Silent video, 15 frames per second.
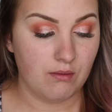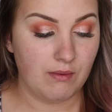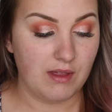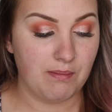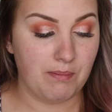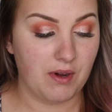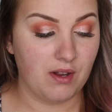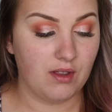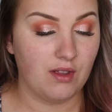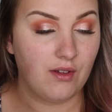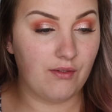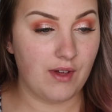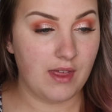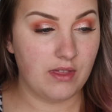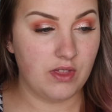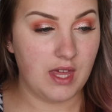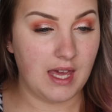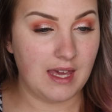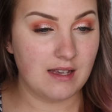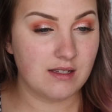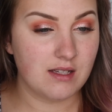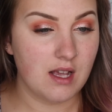with both of
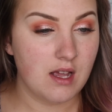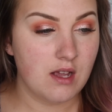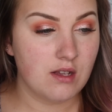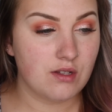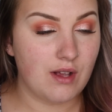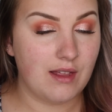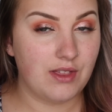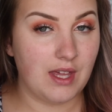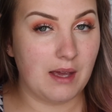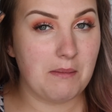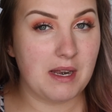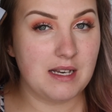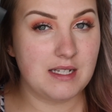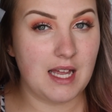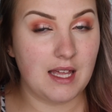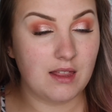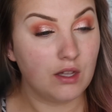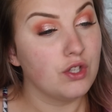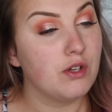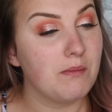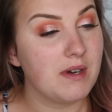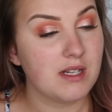these. So I think I'm going to take the
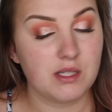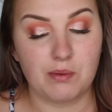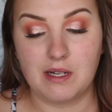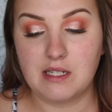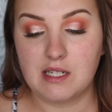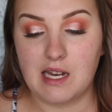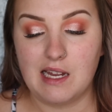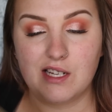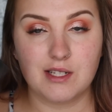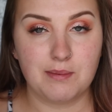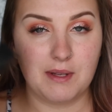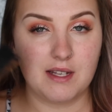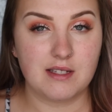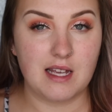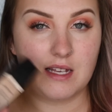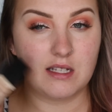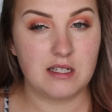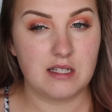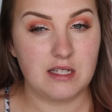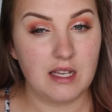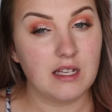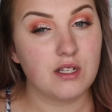Luminous one today just because I
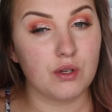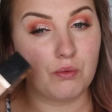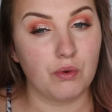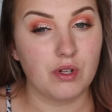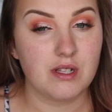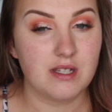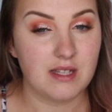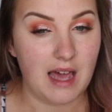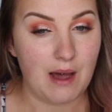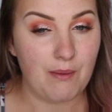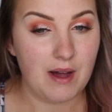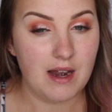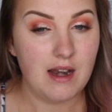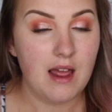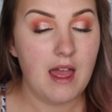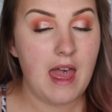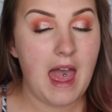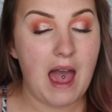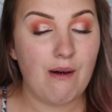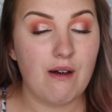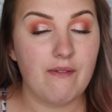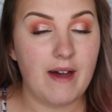steer towards that one.
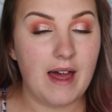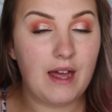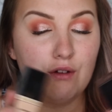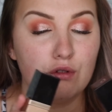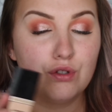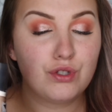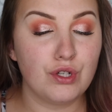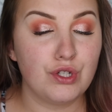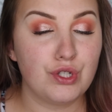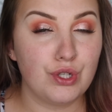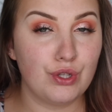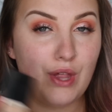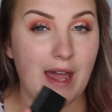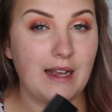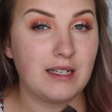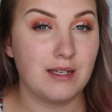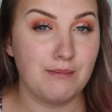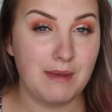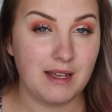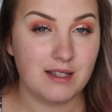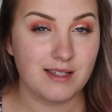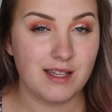However, I also do like to
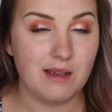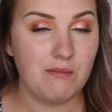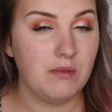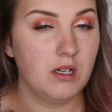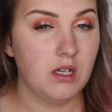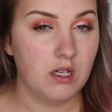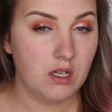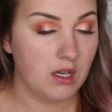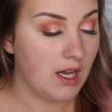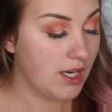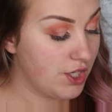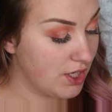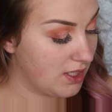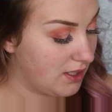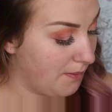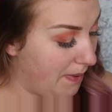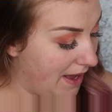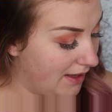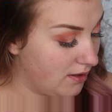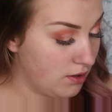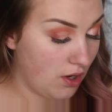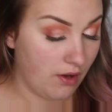mix them. It just
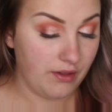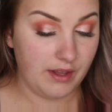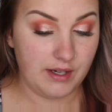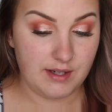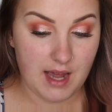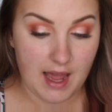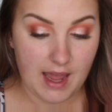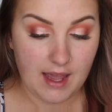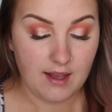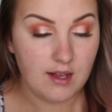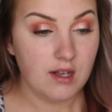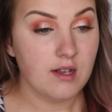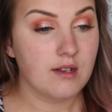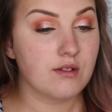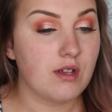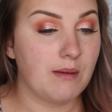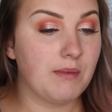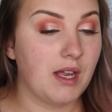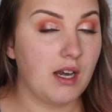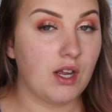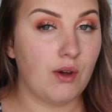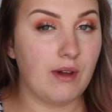depends on the day. So I'm
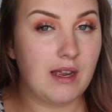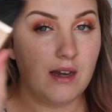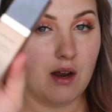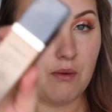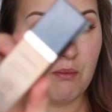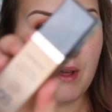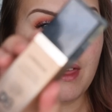going to go in